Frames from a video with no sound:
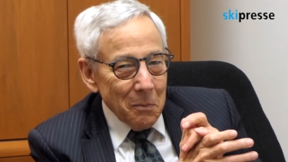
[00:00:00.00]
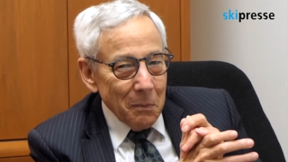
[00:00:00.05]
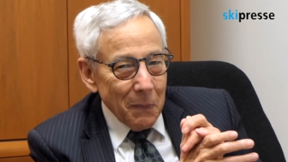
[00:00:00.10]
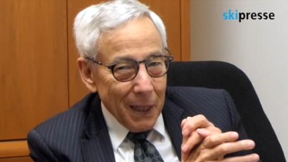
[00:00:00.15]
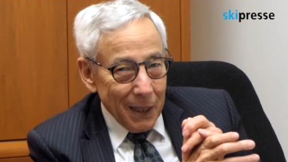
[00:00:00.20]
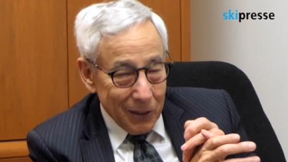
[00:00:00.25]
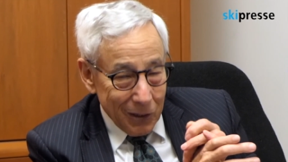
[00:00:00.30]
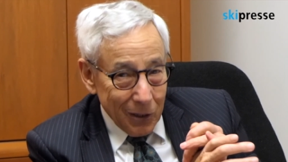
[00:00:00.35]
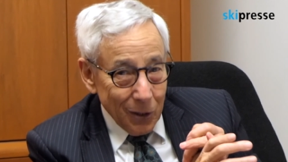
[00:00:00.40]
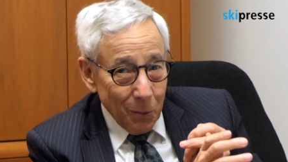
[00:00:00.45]
but I
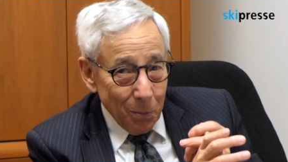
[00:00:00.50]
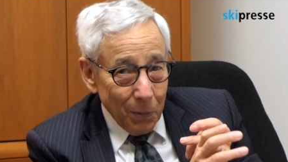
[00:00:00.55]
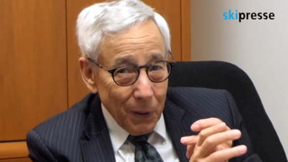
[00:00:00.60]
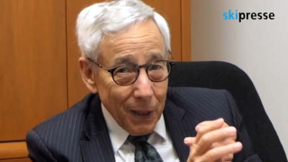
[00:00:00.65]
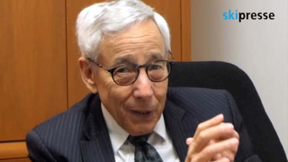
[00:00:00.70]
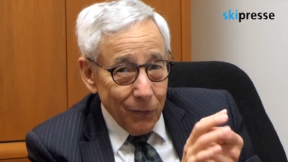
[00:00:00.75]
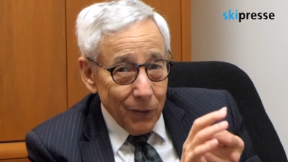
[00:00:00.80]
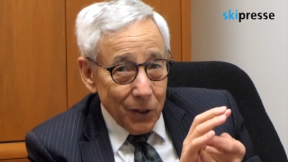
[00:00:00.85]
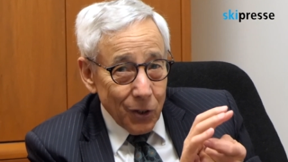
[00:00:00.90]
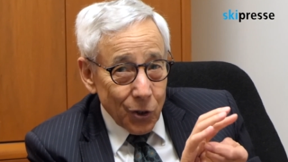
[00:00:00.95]
still
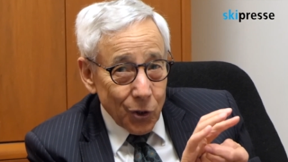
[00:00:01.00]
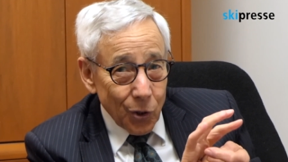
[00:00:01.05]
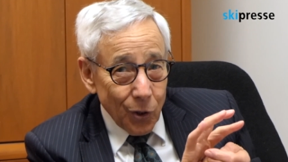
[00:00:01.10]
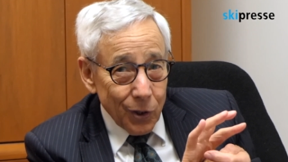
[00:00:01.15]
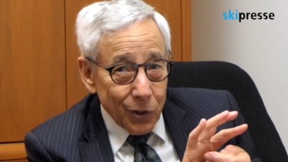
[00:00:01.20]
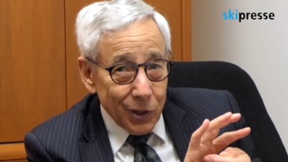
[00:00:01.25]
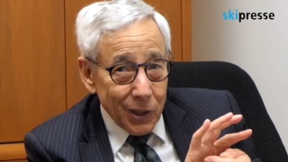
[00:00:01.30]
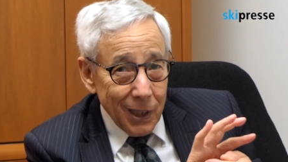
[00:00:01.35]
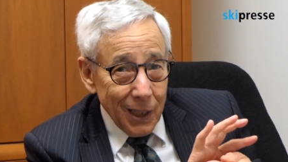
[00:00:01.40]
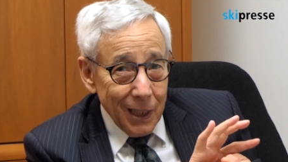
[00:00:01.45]
believe in the
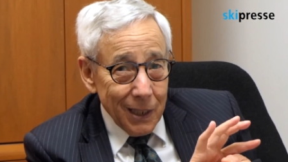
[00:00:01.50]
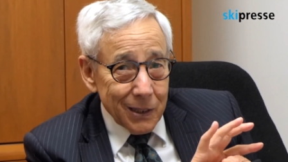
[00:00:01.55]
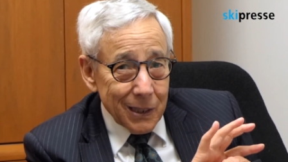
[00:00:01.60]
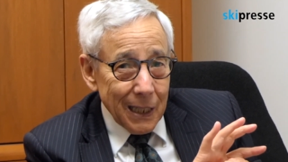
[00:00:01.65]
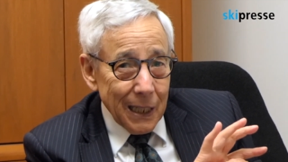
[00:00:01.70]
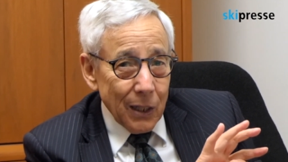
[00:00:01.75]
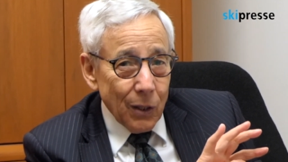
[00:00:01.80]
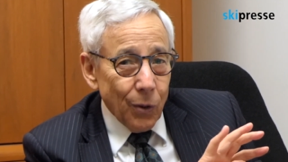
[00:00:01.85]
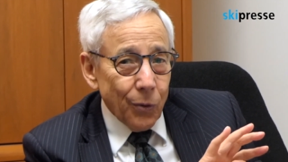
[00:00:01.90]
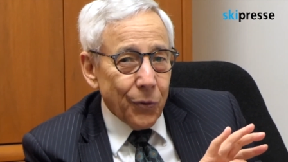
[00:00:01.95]
short skis, and
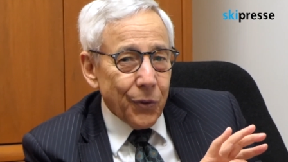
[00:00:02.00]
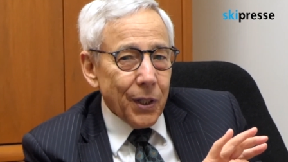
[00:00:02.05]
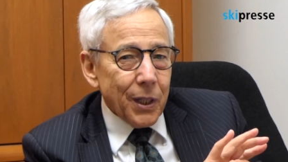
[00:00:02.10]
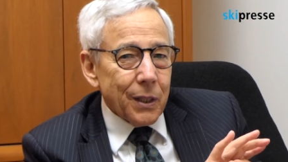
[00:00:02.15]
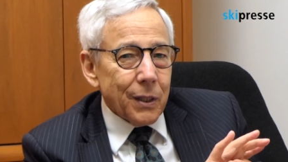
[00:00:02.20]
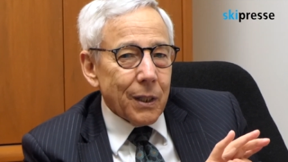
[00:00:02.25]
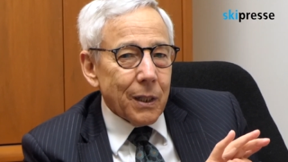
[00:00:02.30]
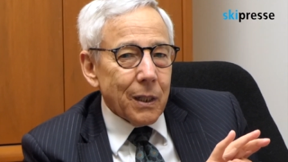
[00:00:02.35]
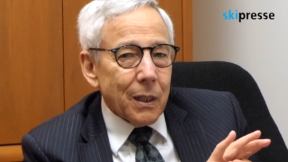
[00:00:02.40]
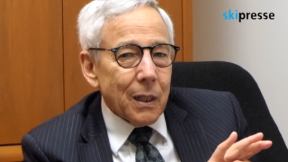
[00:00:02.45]
I don't think
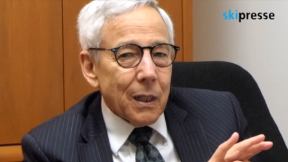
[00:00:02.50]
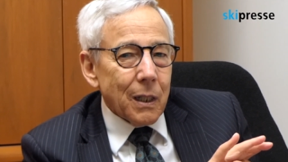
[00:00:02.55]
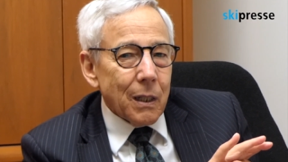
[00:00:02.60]
that